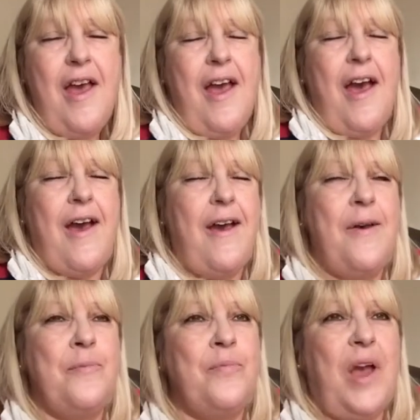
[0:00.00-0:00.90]

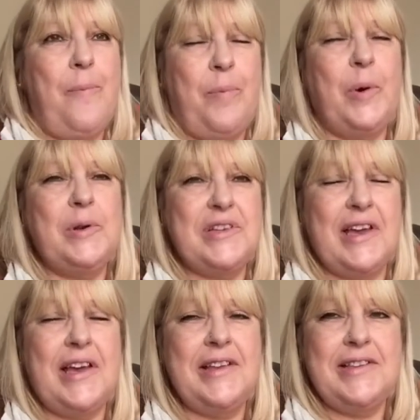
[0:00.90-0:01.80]
I booked
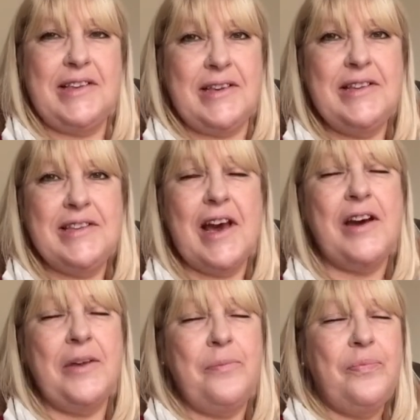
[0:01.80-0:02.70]
it at dinner
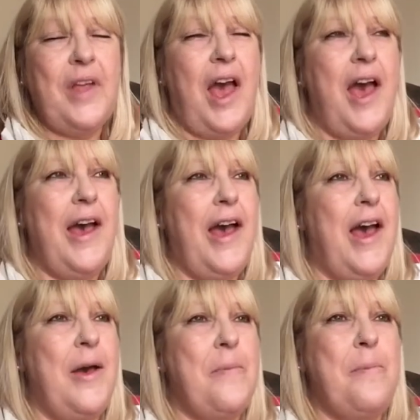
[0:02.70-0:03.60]
time.
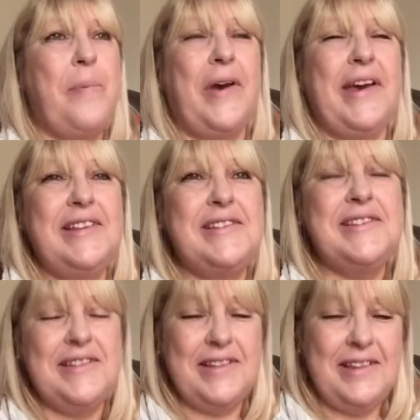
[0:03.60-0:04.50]
But
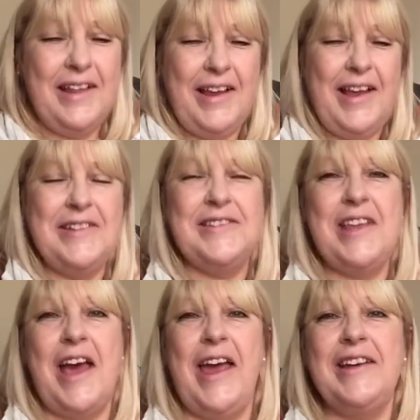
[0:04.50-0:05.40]
he's
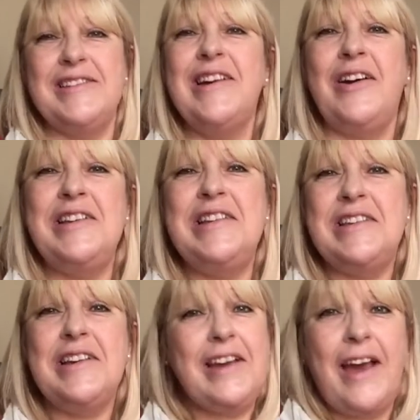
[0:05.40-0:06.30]
that excited
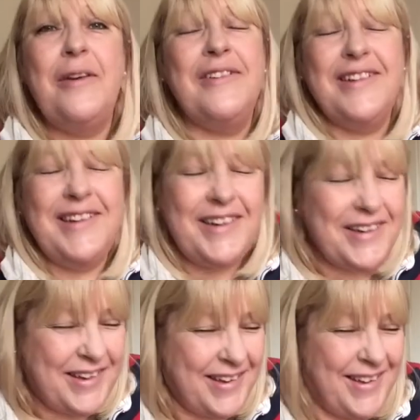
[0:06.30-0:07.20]
at going.
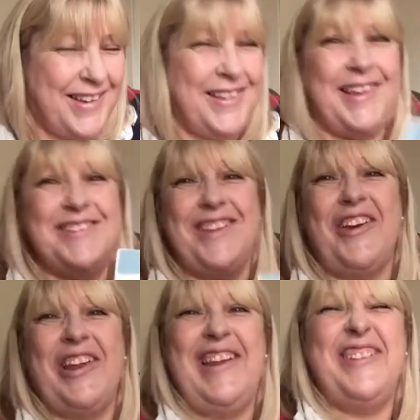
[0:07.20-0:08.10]
He's
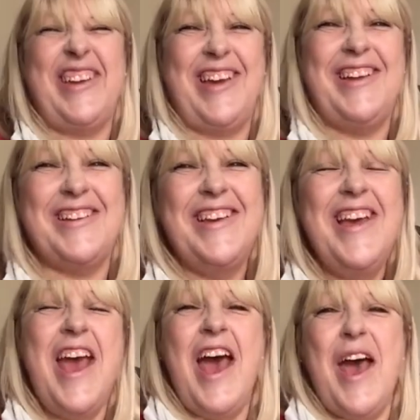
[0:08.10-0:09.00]
like a little kid.
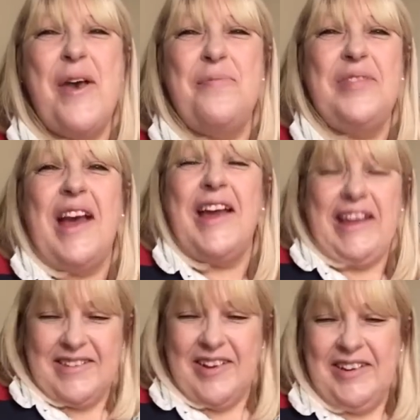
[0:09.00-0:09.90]
That
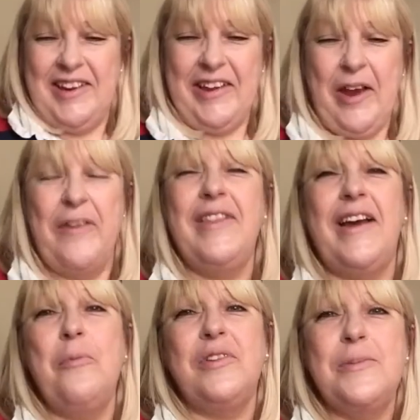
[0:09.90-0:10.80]
excited to go
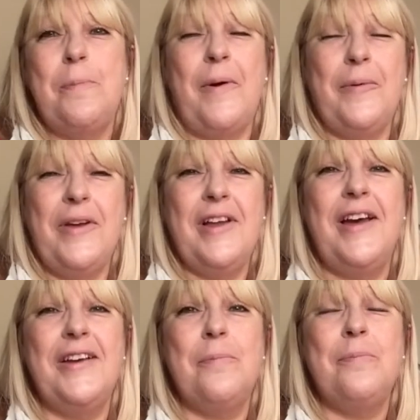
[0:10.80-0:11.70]
that he wanted
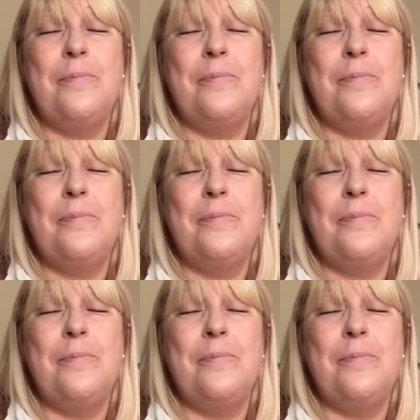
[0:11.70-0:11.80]
to